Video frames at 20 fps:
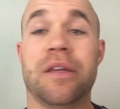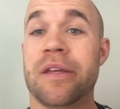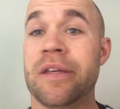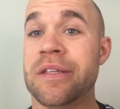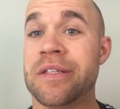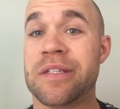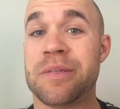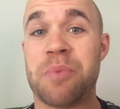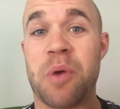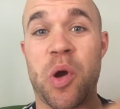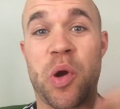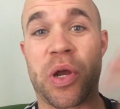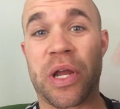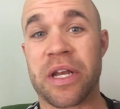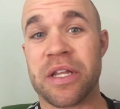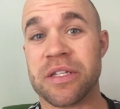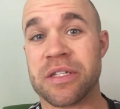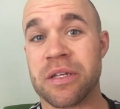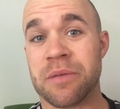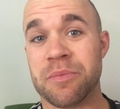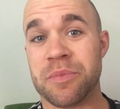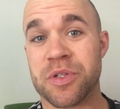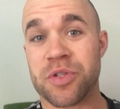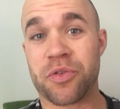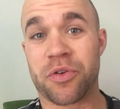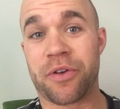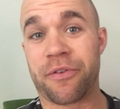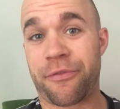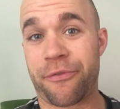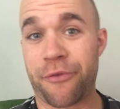is spoken in some
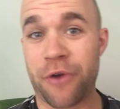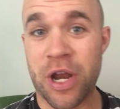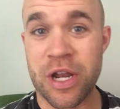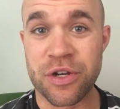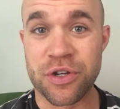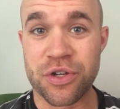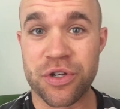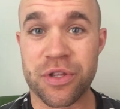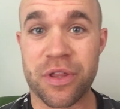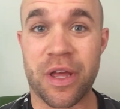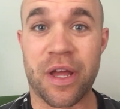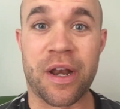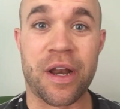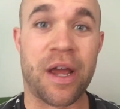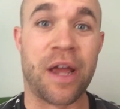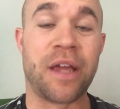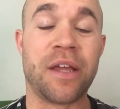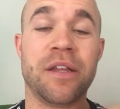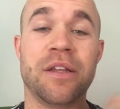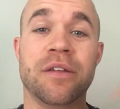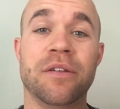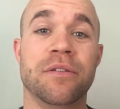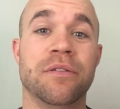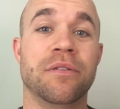sort of French that I